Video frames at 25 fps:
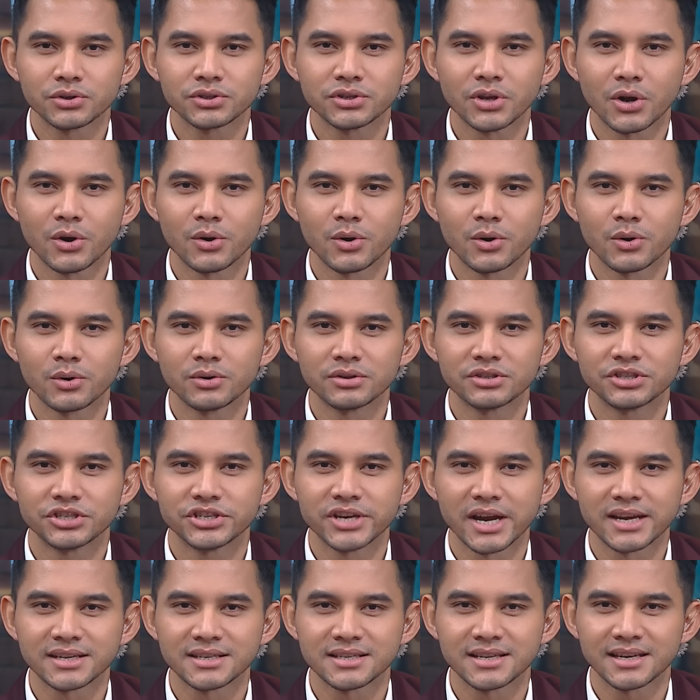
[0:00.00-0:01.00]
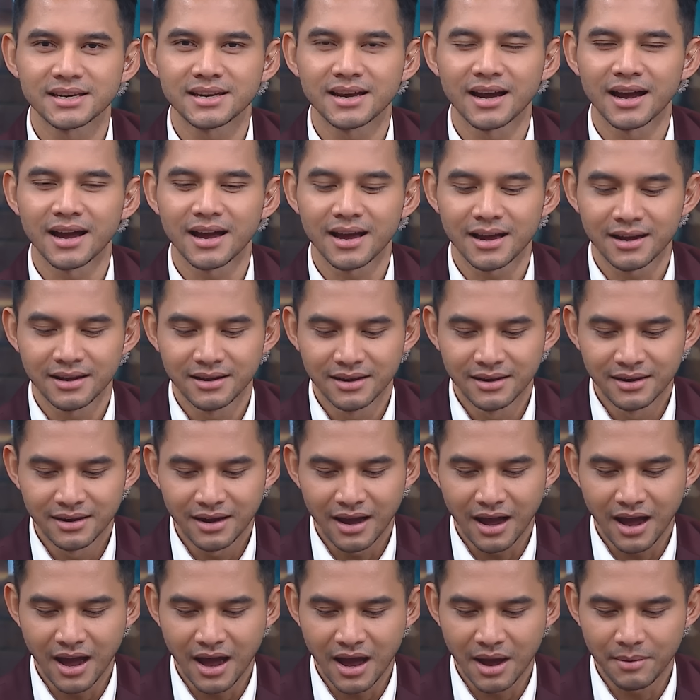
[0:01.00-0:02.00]
So, Jessica,
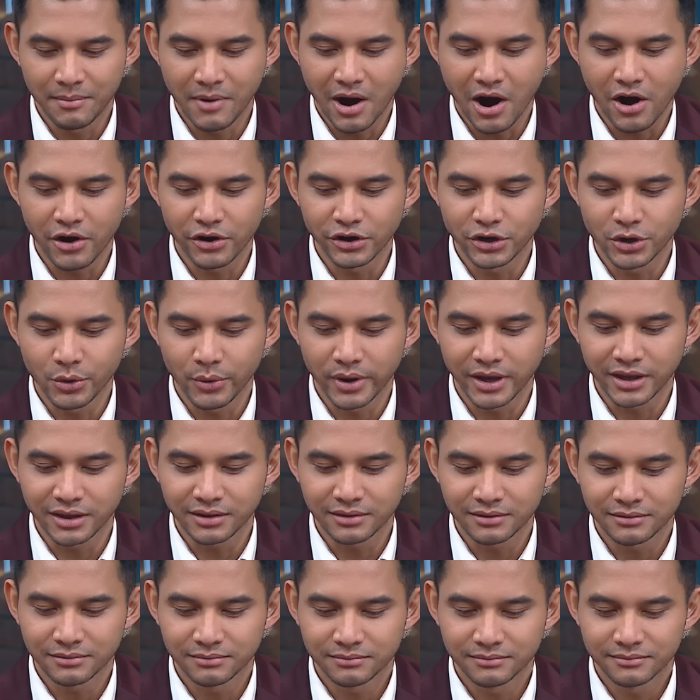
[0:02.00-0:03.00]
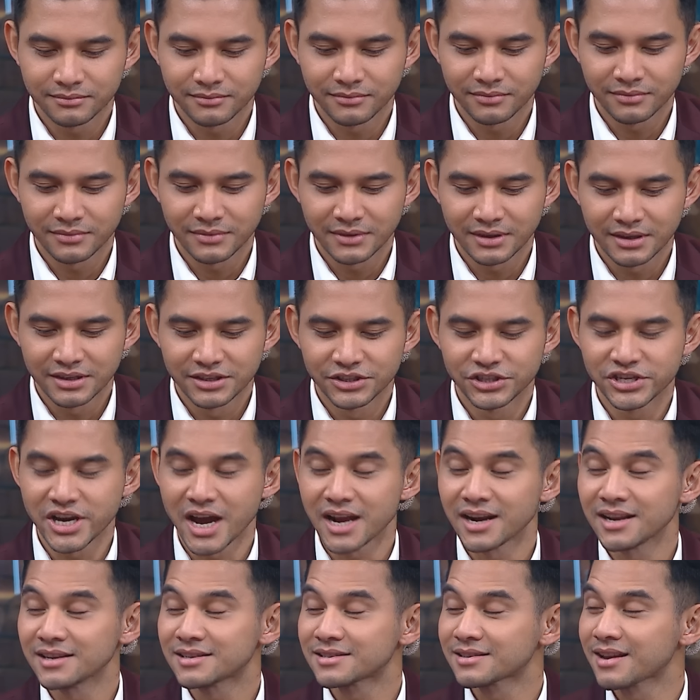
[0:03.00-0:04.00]
how are you doing?
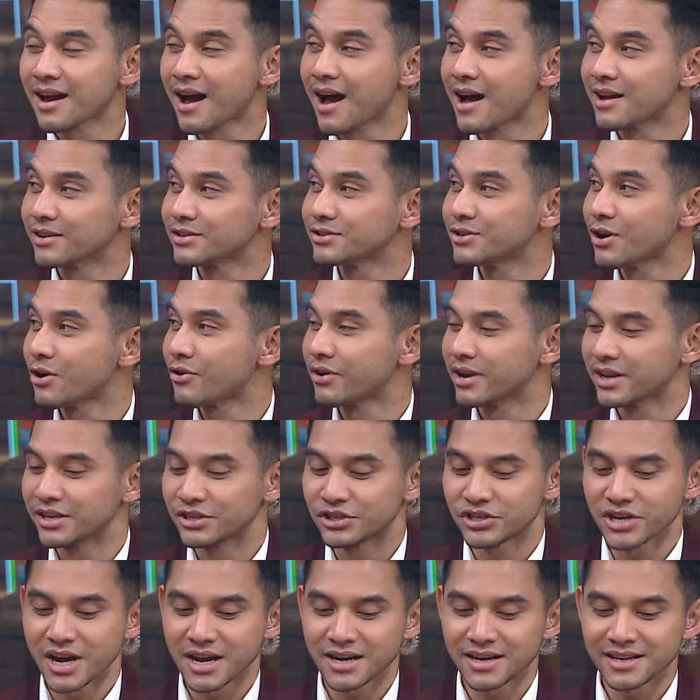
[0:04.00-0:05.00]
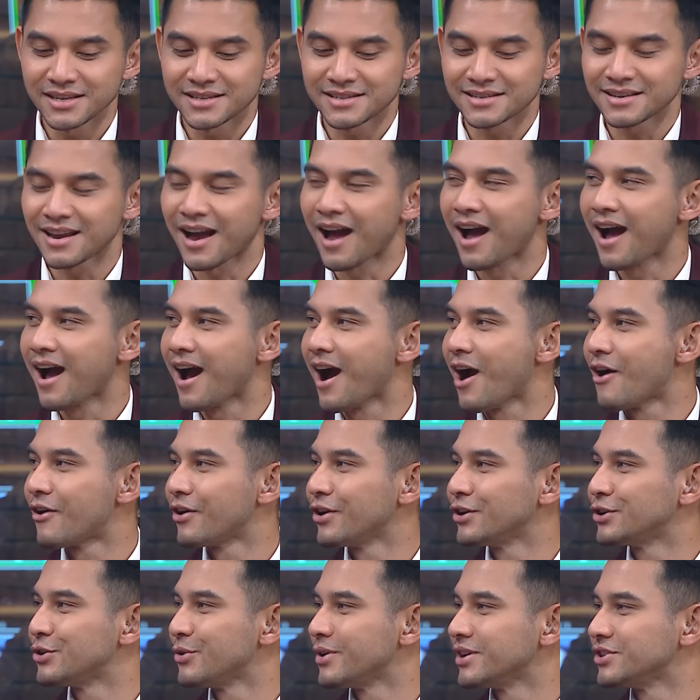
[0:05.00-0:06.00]
Janisca, sorry, Janisca, how are
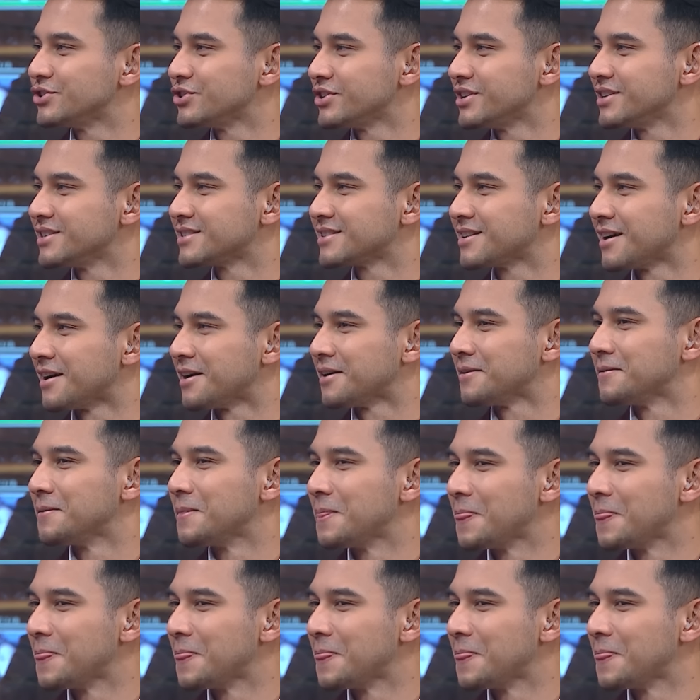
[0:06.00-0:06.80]
you doing, Janisca?